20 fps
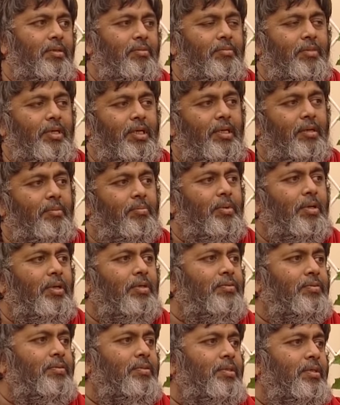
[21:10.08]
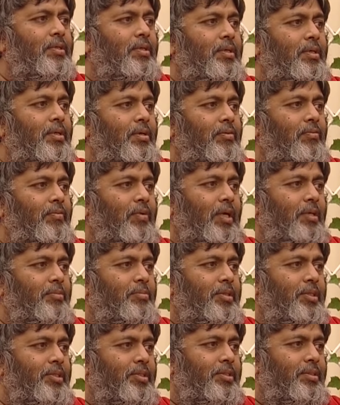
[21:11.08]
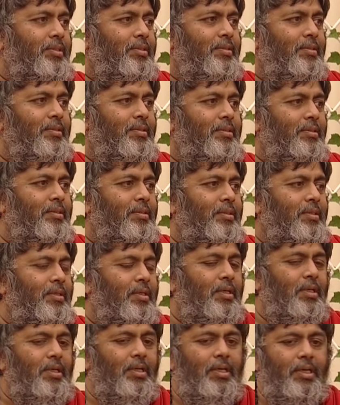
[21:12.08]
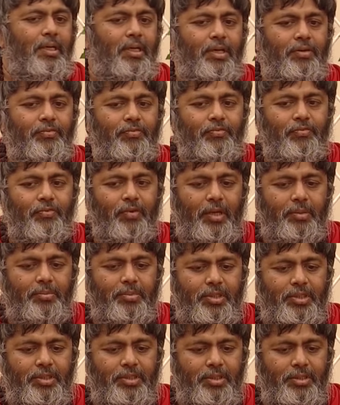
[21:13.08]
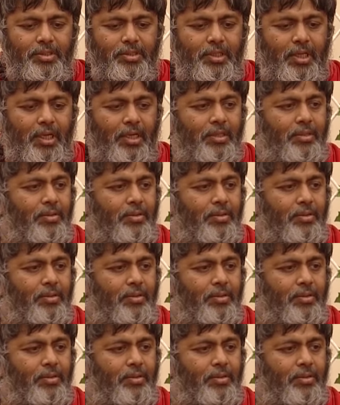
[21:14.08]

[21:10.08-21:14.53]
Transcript: made up of vibrations. If vibrations are